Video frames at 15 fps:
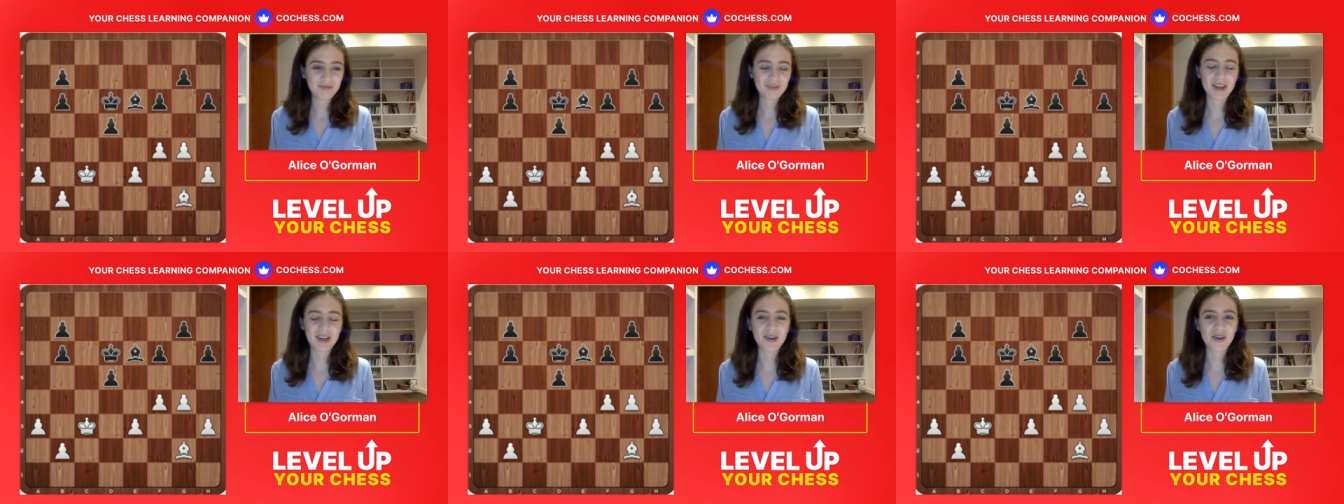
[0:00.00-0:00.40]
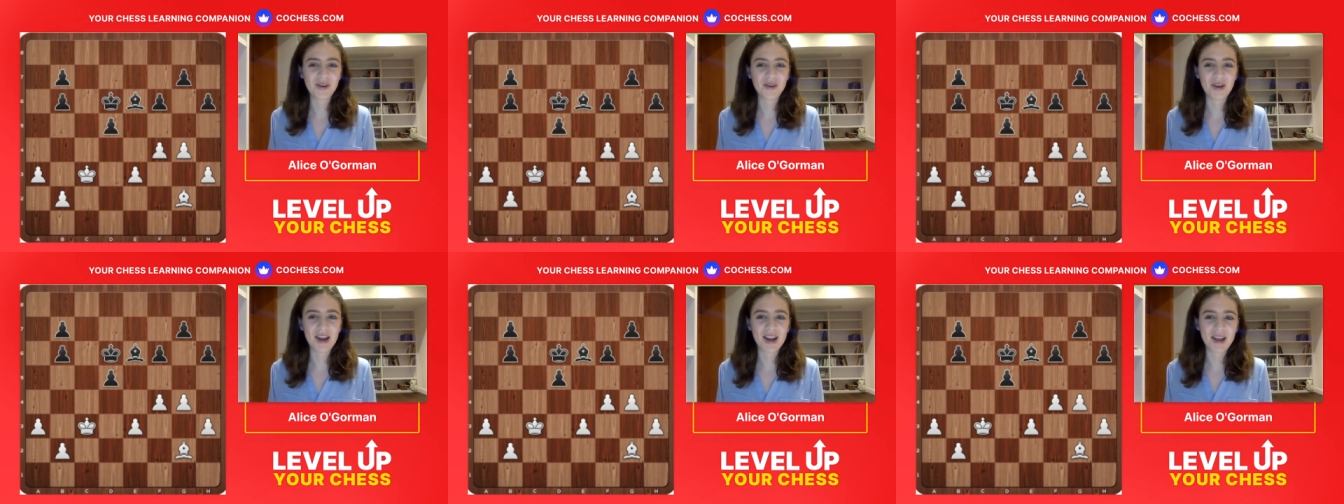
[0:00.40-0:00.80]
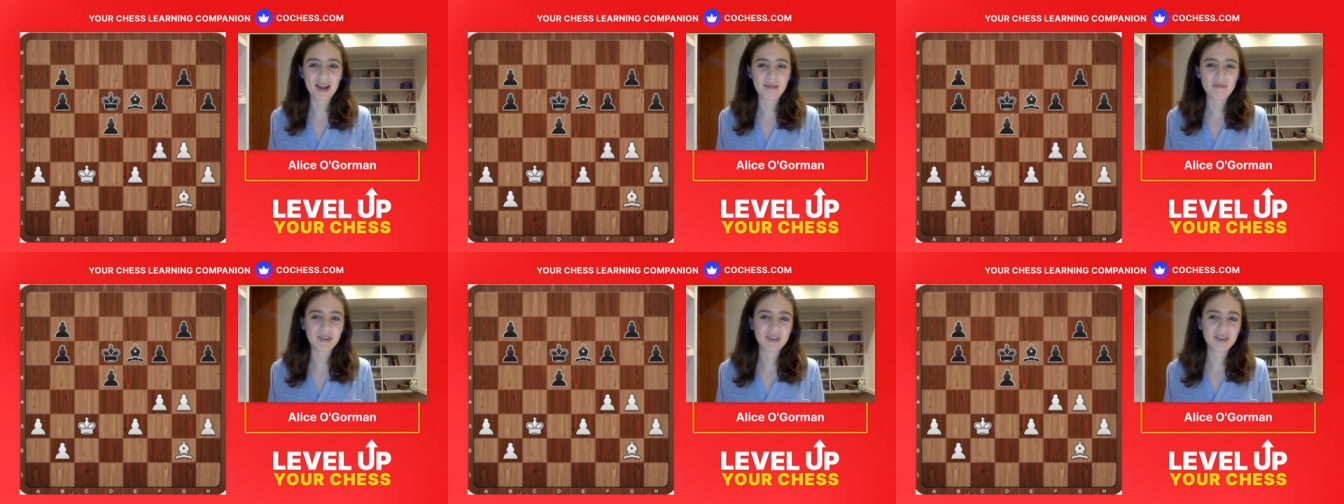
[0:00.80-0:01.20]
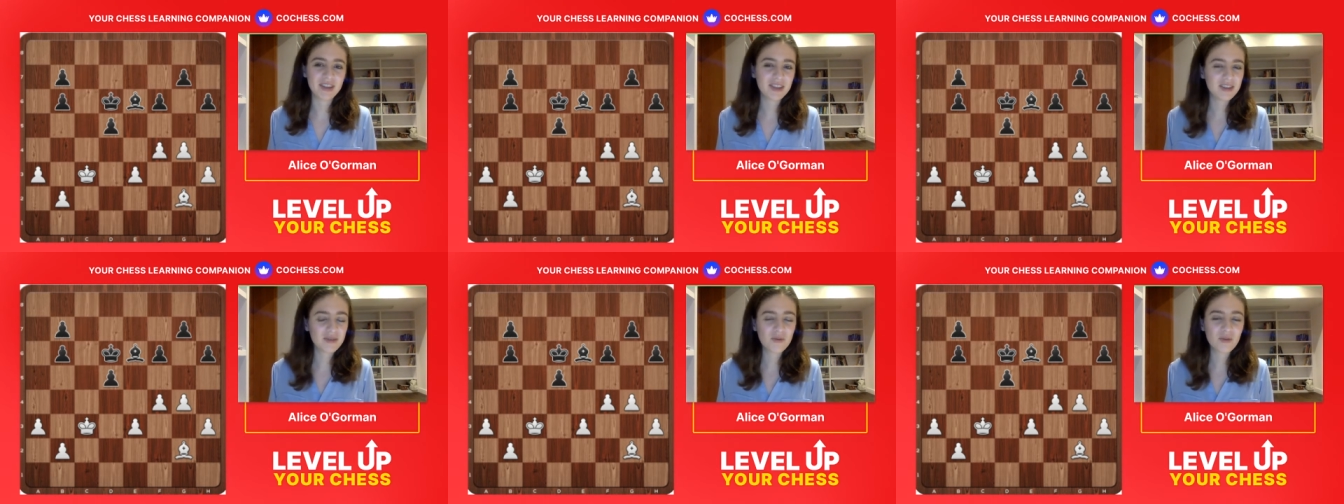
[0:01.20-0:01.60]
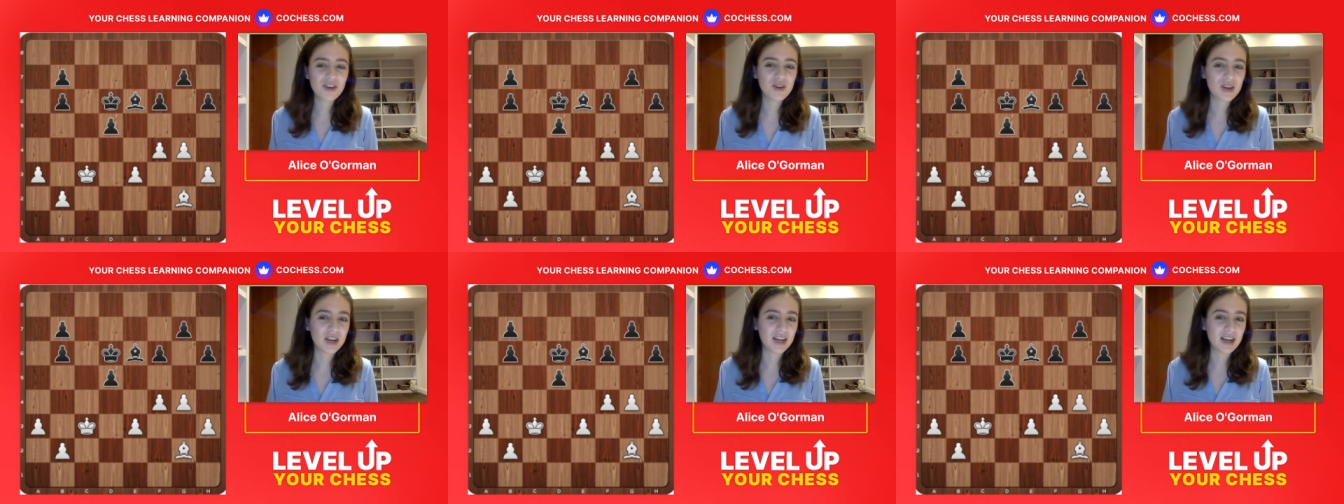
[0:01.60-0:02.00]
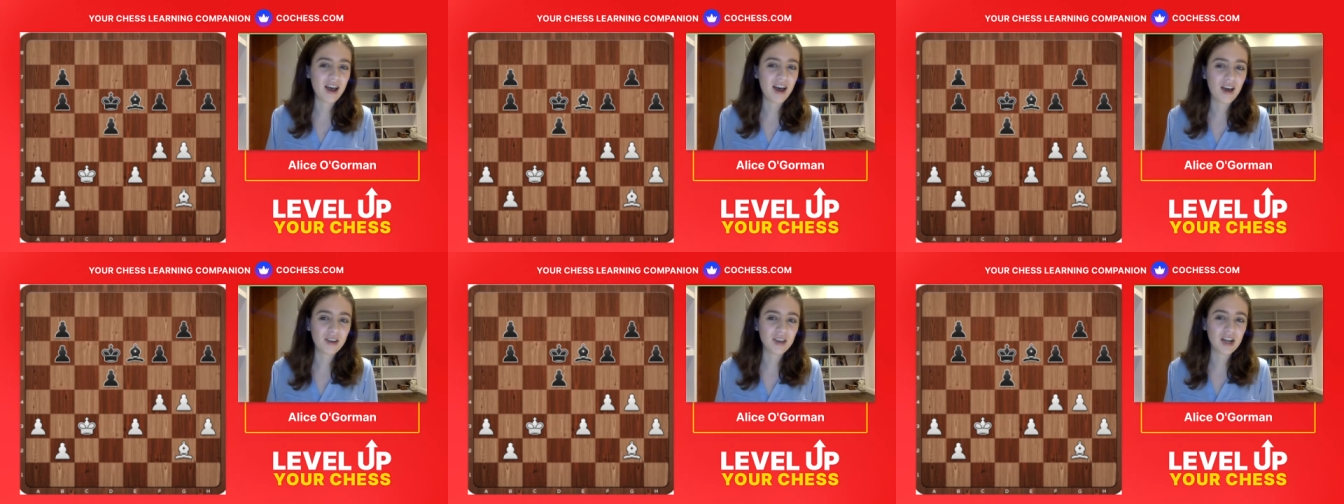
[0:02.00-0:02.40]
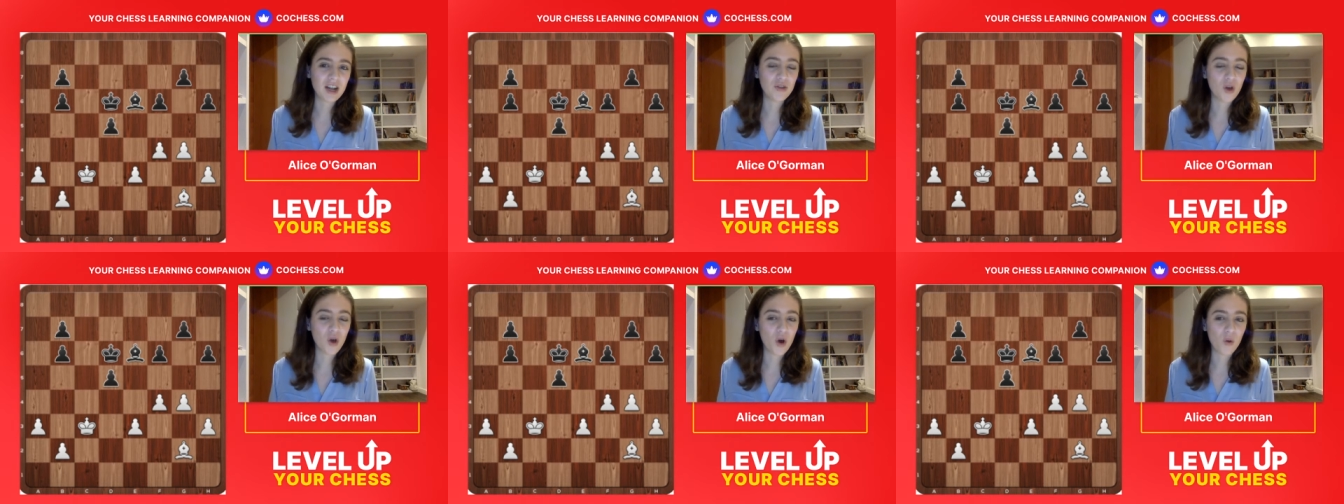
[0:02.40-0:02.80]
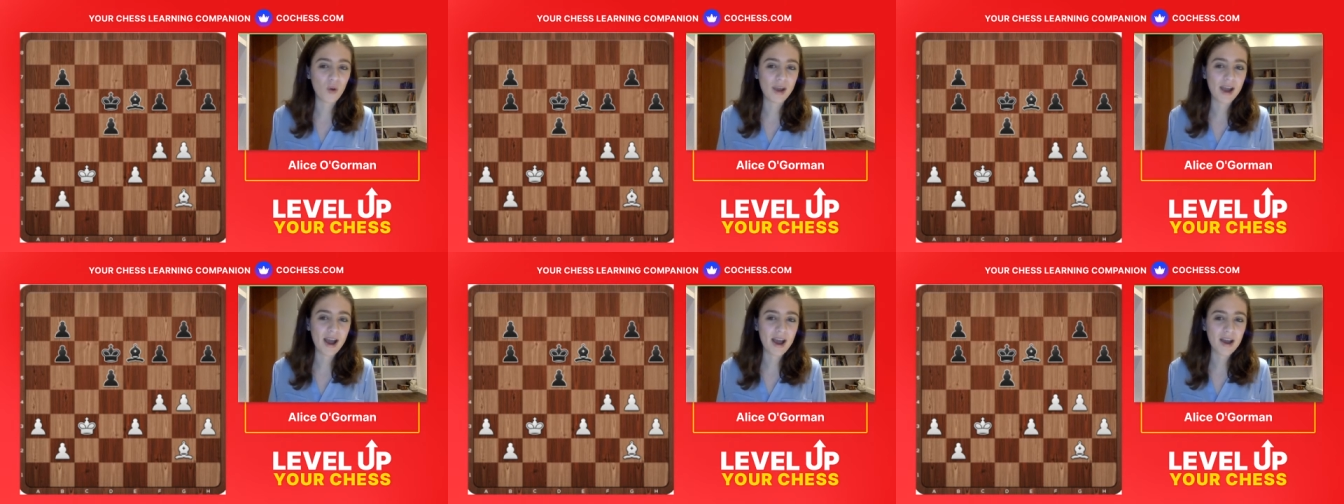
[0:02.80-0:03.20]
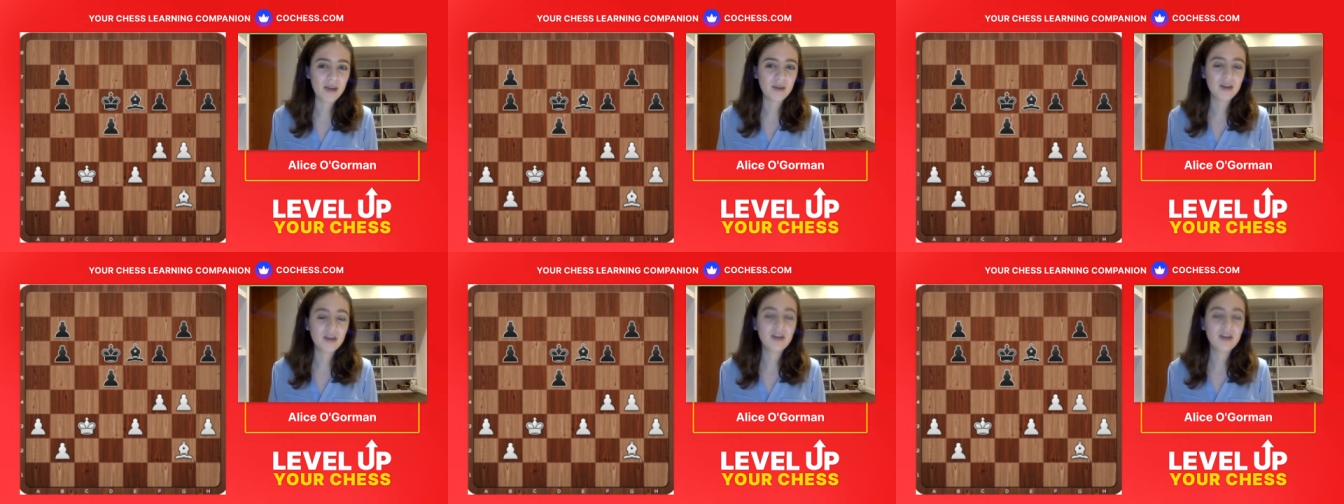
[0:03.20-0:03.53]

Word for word: I know, endgames, and this isn't one you can calculate the whole way out.